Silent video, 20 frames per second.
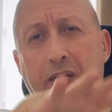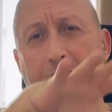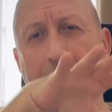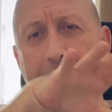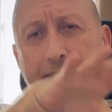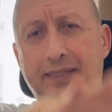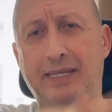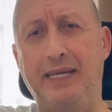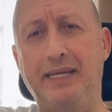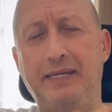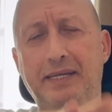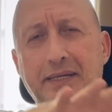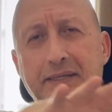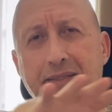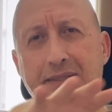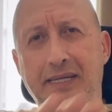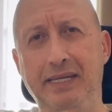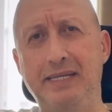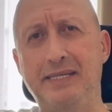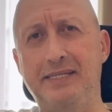
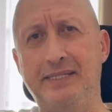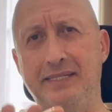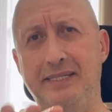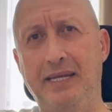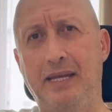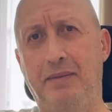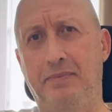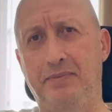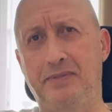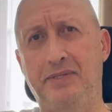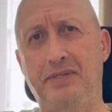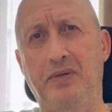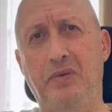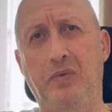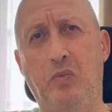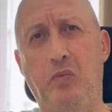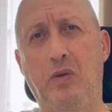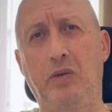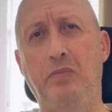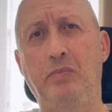taking these steps
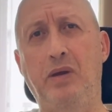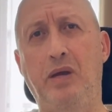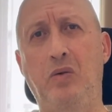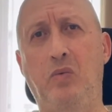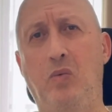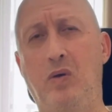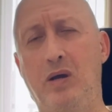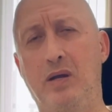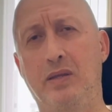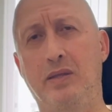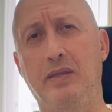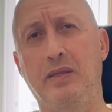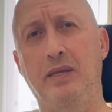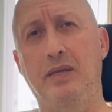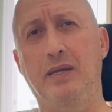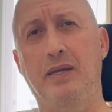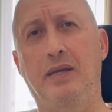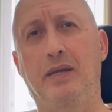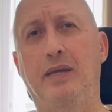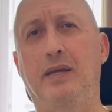one by one,
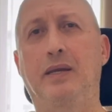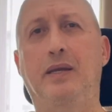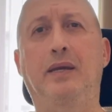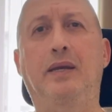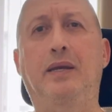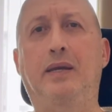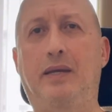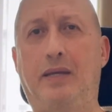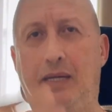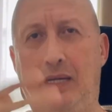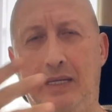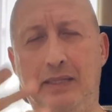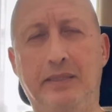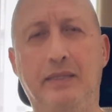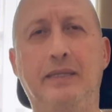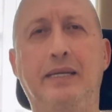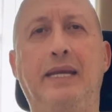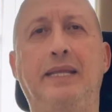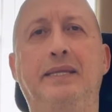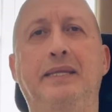it'll
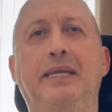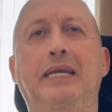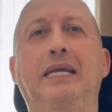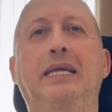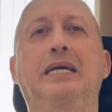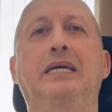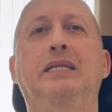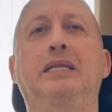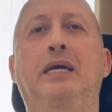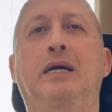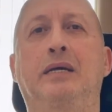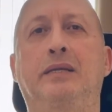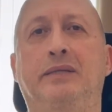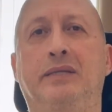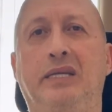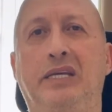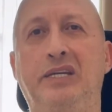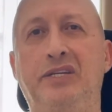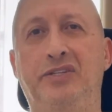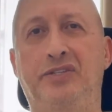get a
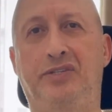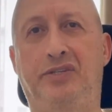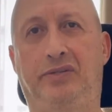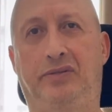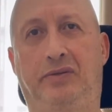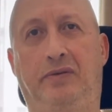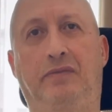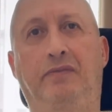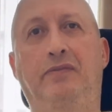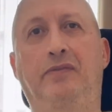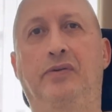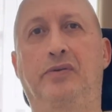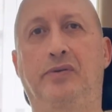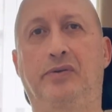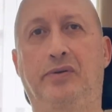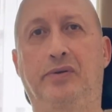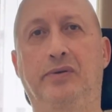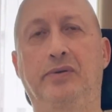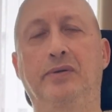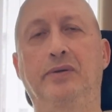lot easier for
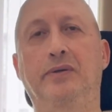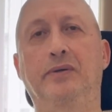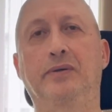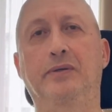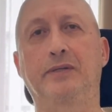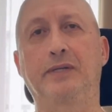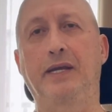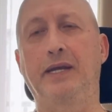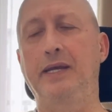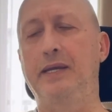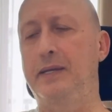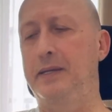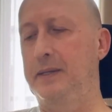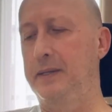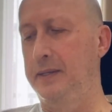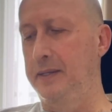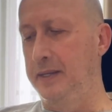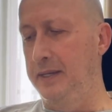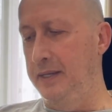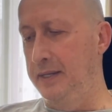you, okay?
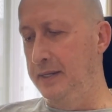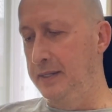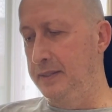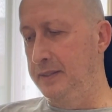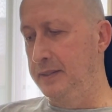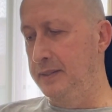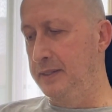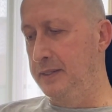And